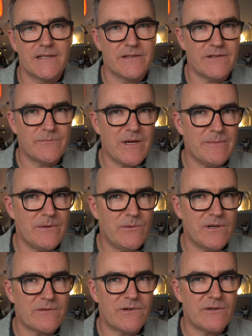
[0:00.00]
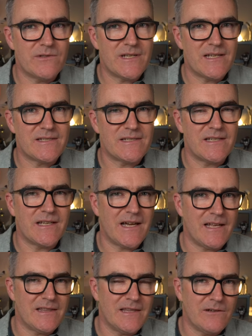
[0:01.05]
So it's maybe worth road testing
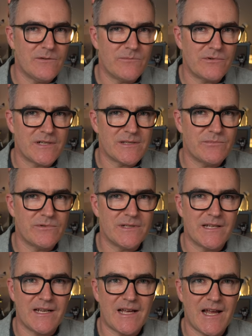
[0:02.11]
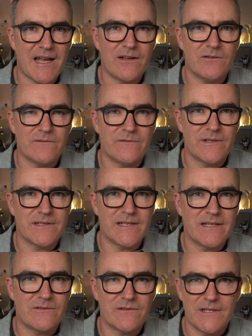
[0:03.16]
at a lower price point and hang on for a
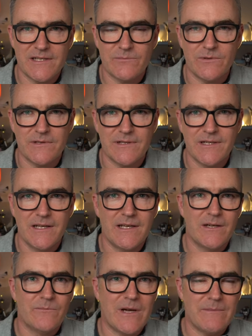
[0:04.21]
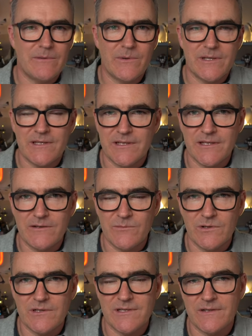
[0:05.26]
deal on this one, maybe when the newer
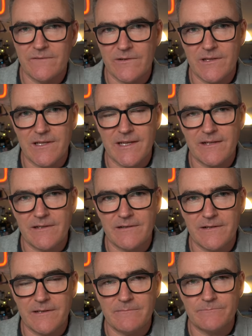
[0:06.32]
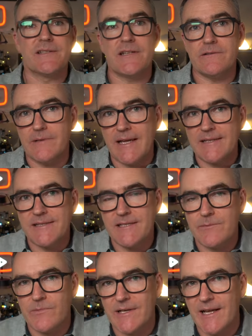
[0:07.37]
models are further down the line. So, in
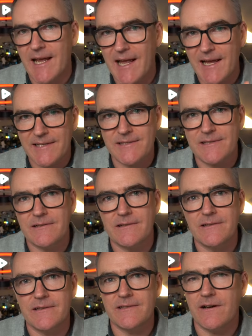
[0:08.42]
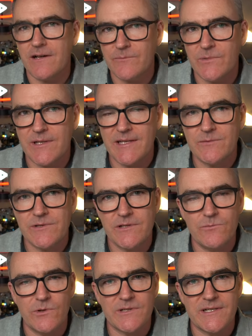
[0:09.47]
summary, has time with these
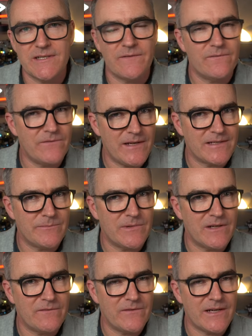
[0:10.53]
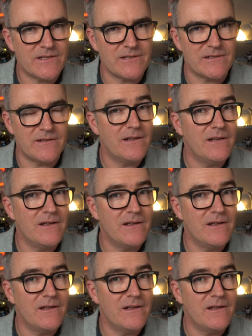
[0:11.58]
two watches affected my affection